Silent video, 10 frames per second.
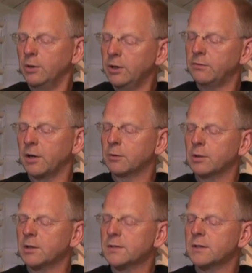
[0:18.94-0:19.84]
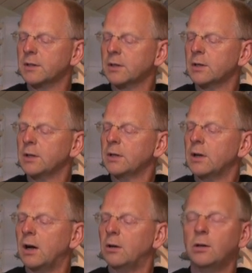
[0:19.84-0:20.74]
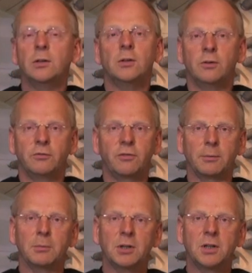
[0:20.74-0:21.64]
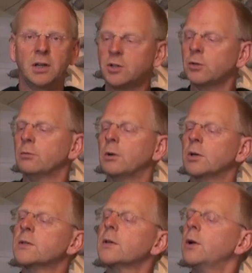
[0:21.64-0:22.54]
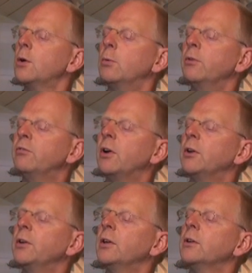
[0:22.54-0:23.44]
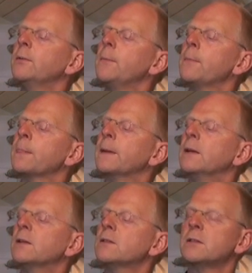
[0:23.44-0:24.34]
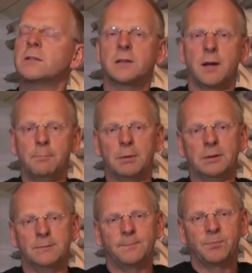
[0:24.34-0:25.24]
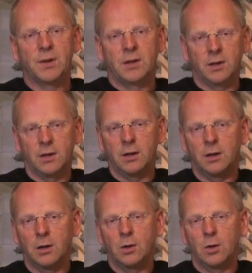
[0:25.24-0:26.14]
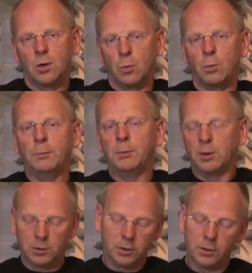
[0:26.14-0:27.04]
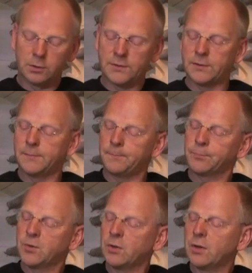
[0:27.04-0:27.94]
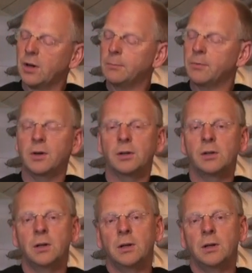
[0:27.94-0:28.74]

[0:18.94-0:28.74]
reef aquaristic, our fragmentation rocks we found here in this sample. Uh, when we look closer to them, there are